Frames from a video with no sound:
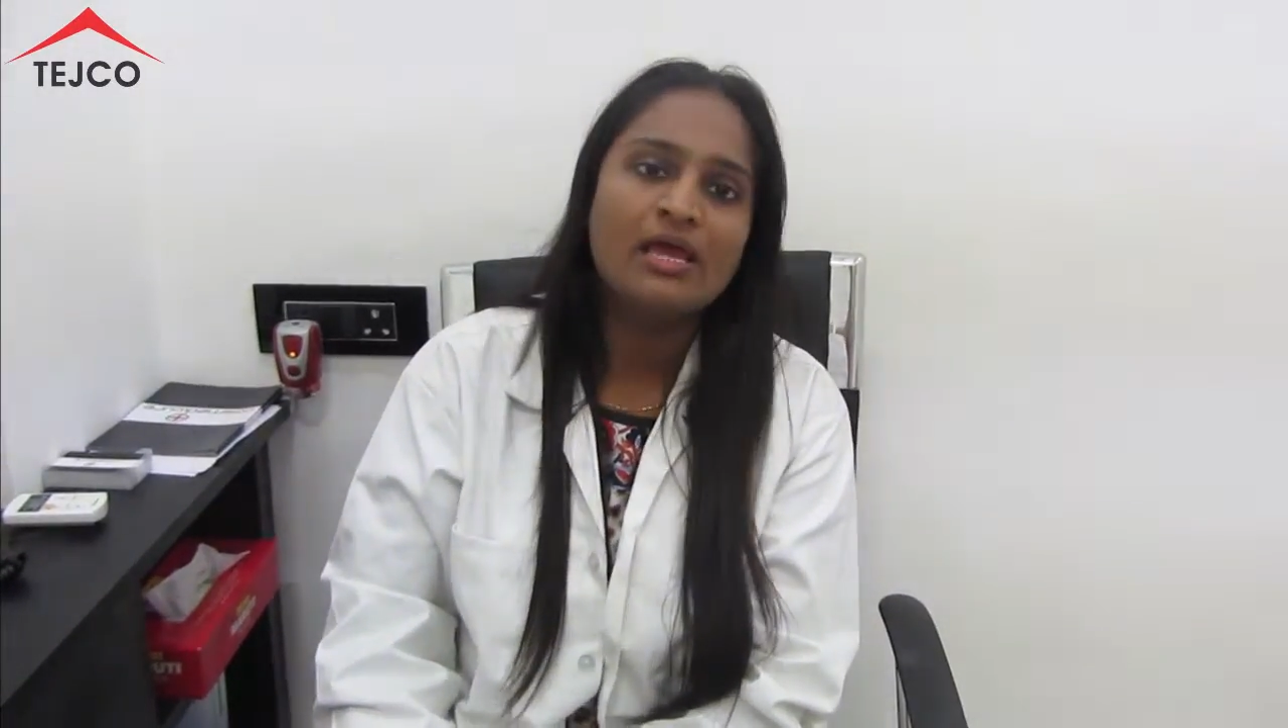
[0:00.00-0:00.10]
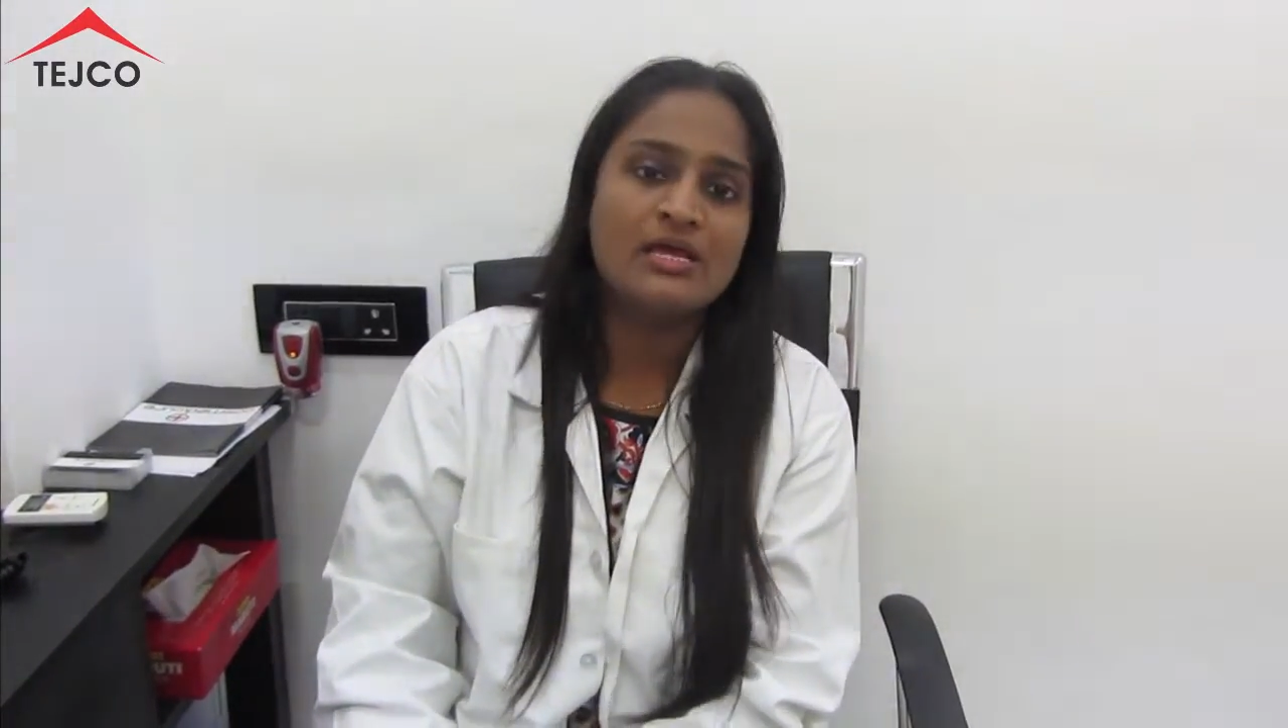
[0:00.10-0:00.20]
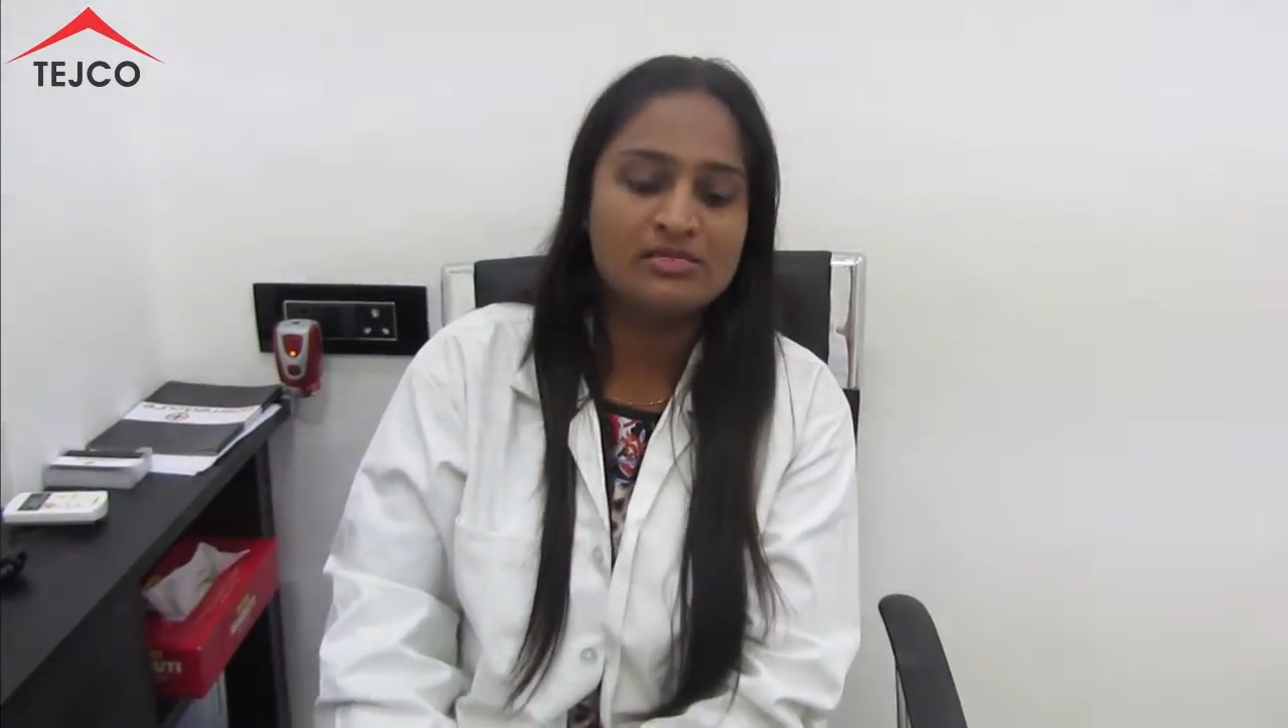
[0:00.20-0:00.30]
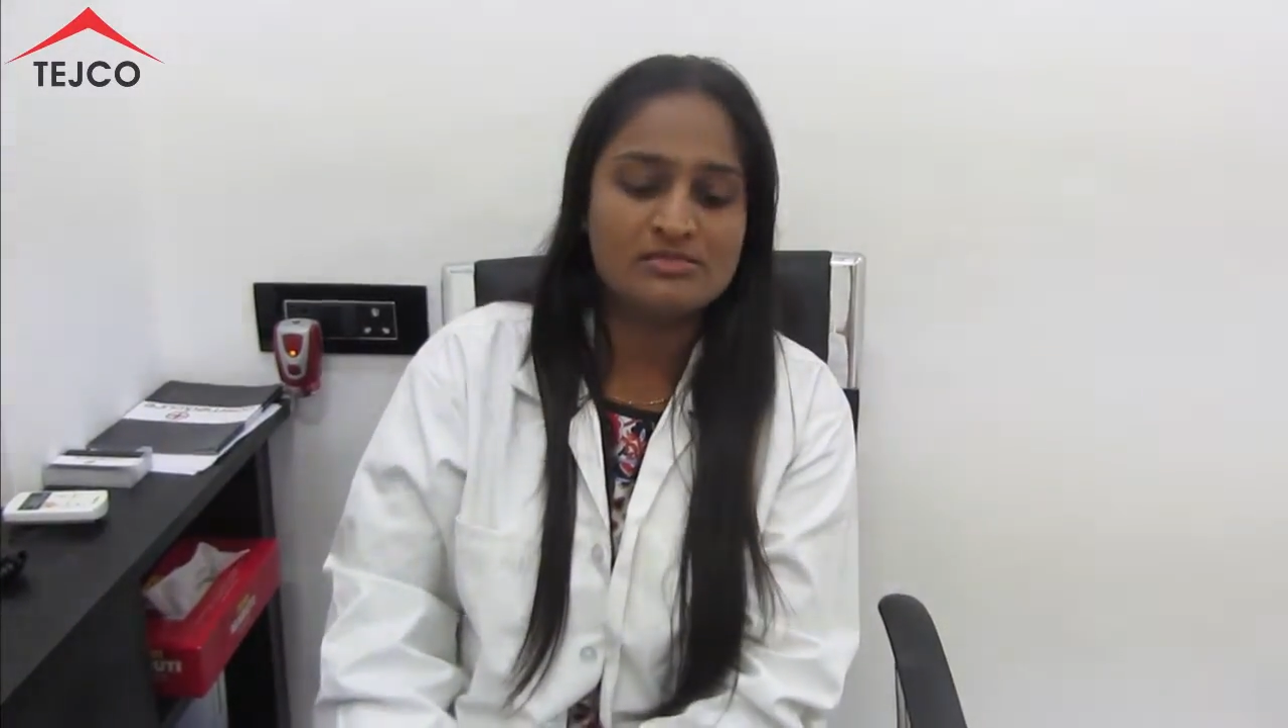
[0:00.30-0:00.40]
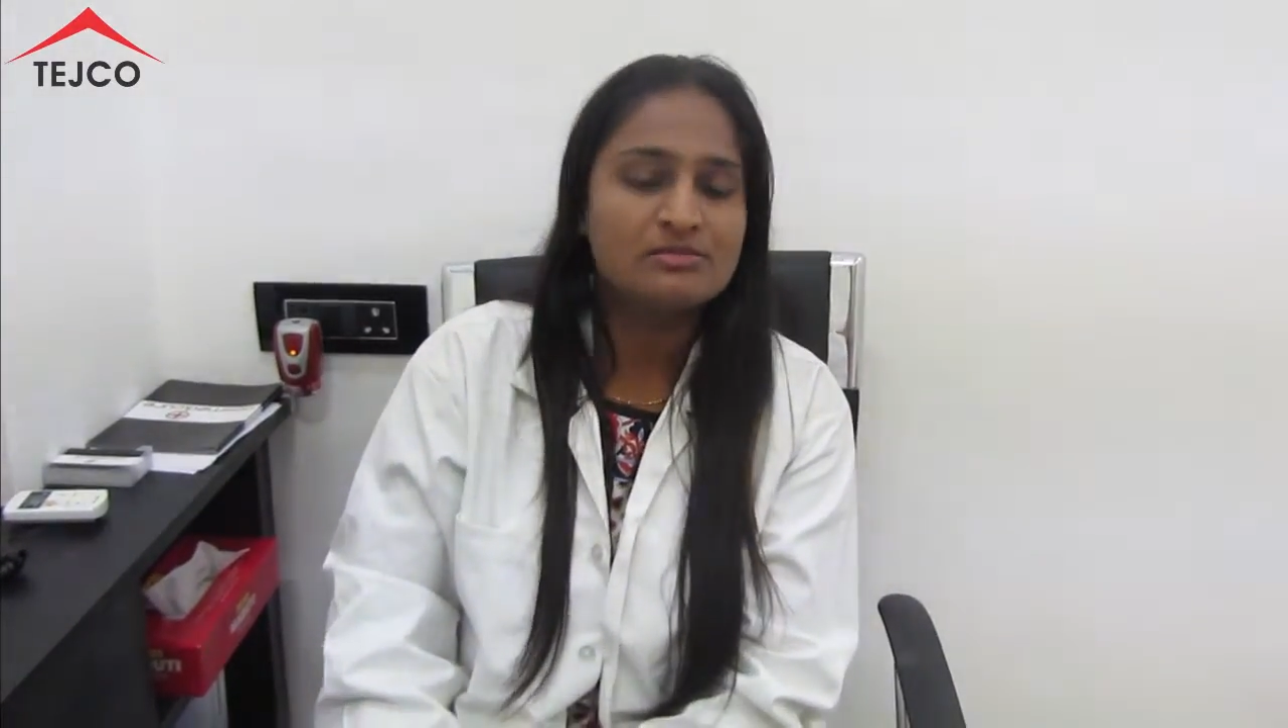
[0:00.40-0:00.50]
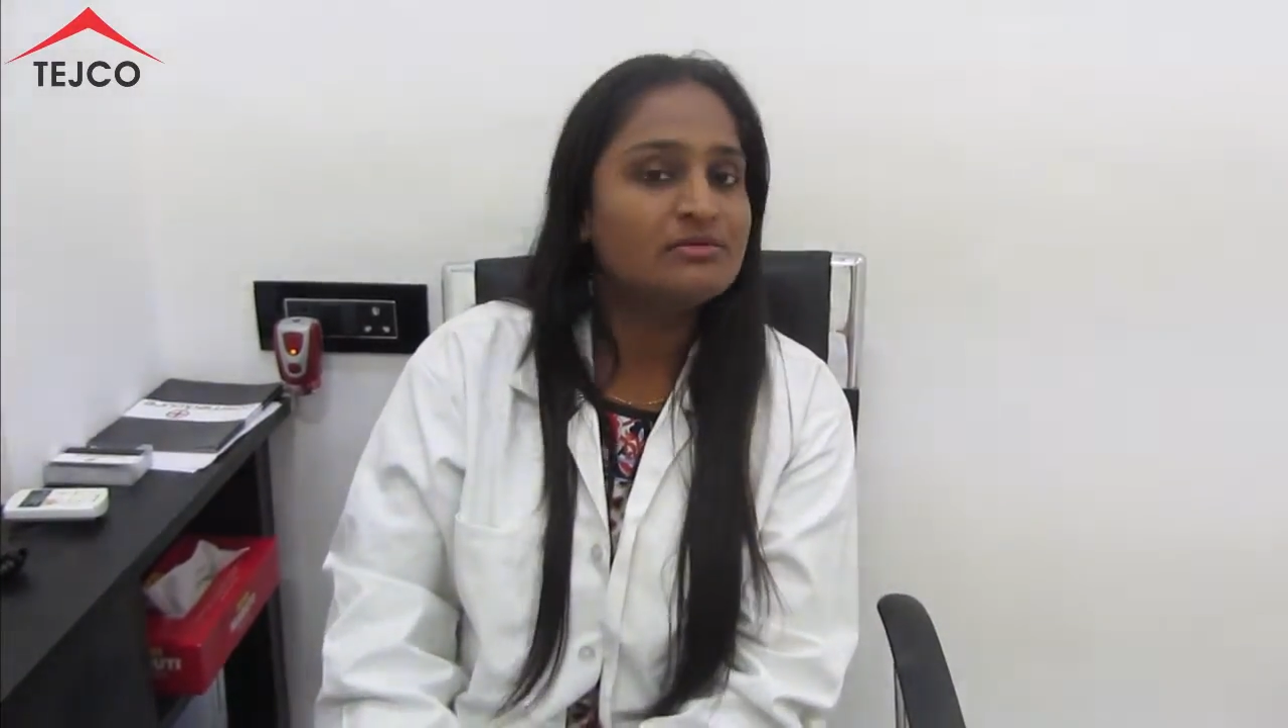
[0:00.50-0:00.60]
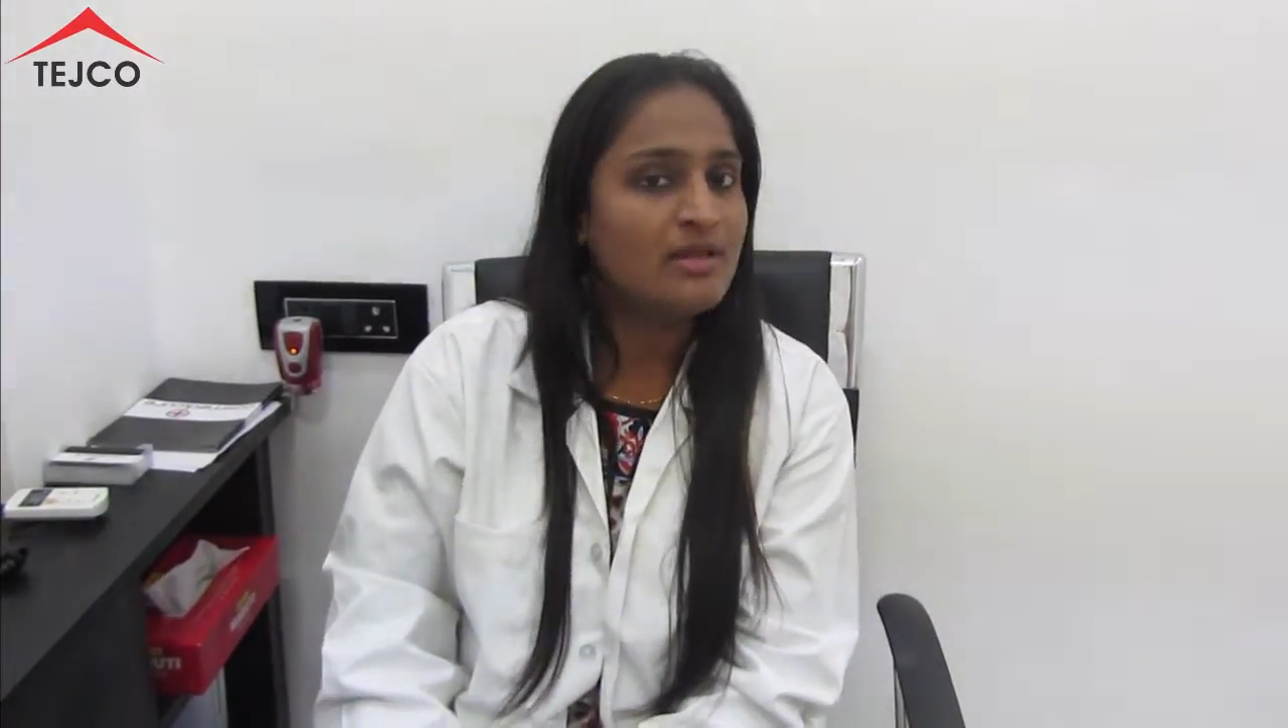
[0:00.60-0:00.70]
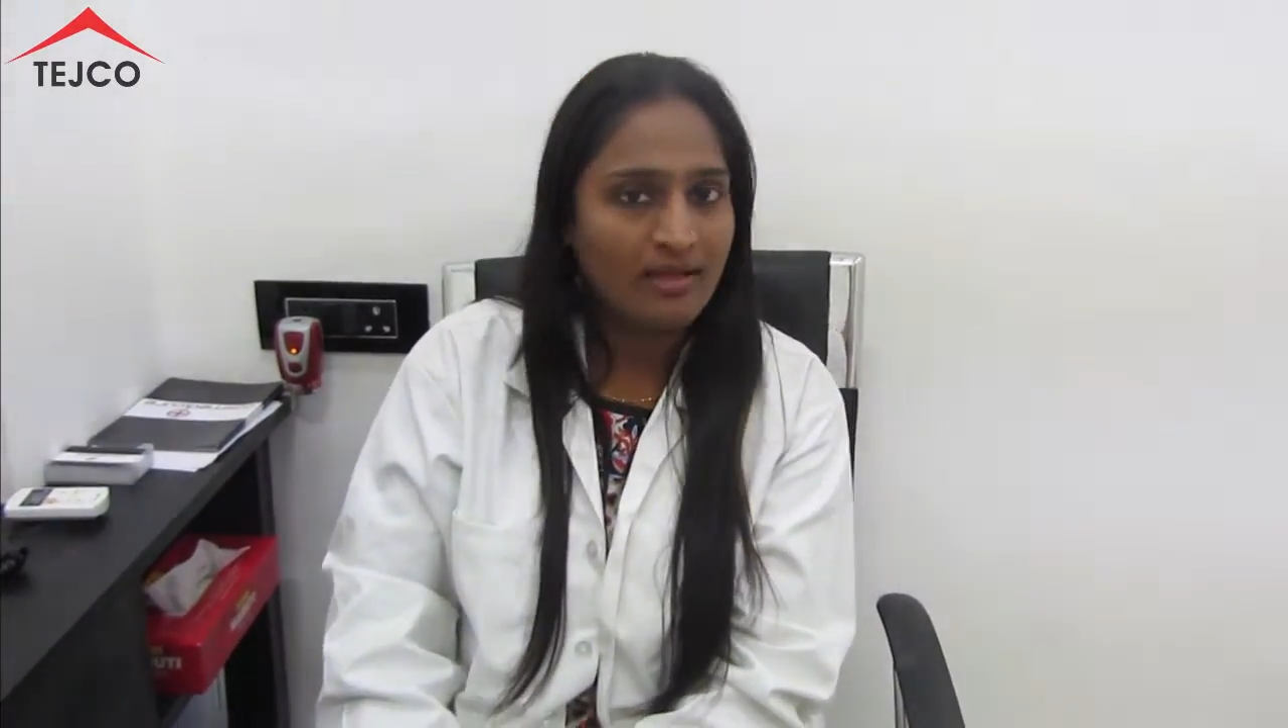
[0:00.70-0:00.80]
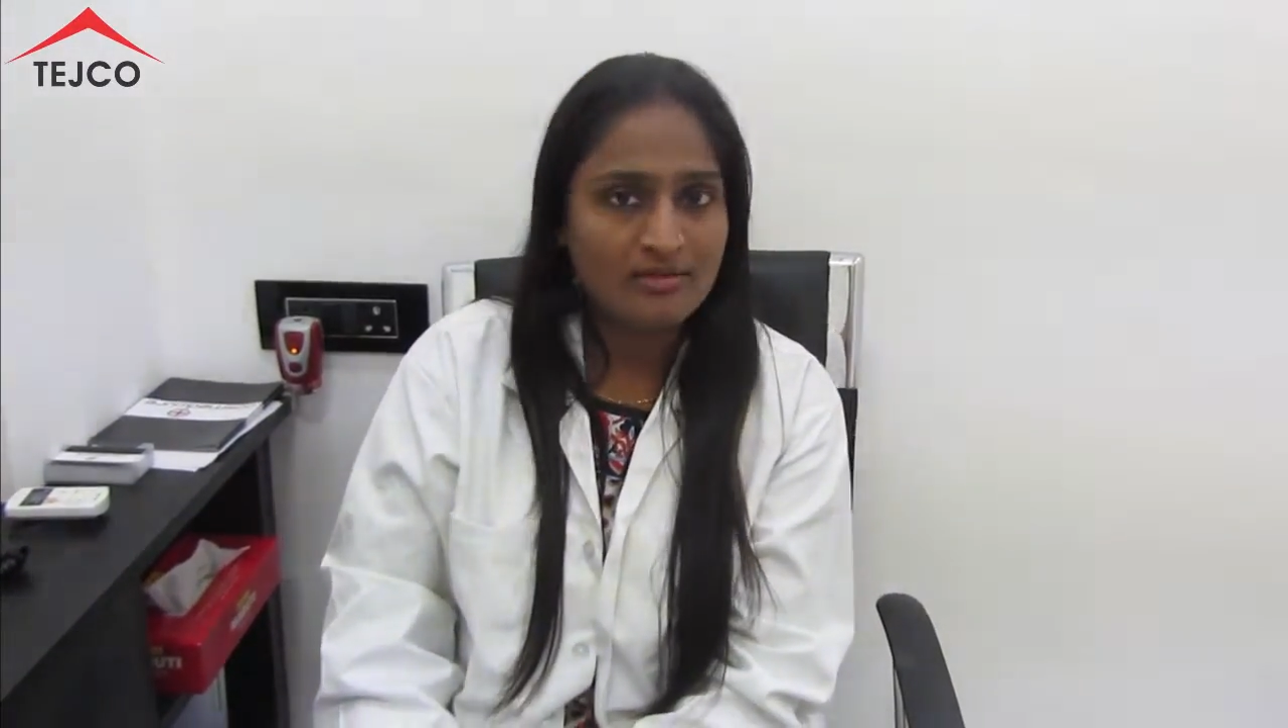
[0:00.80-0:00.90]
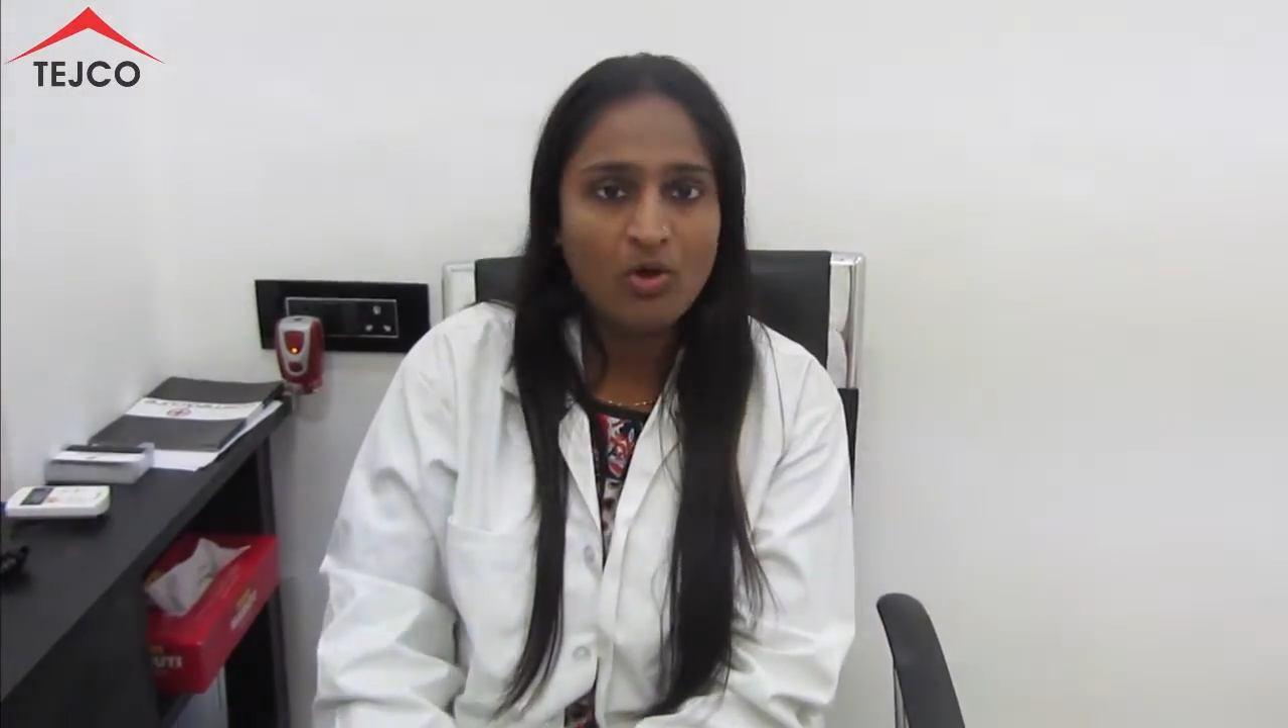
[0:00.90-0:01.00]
is none,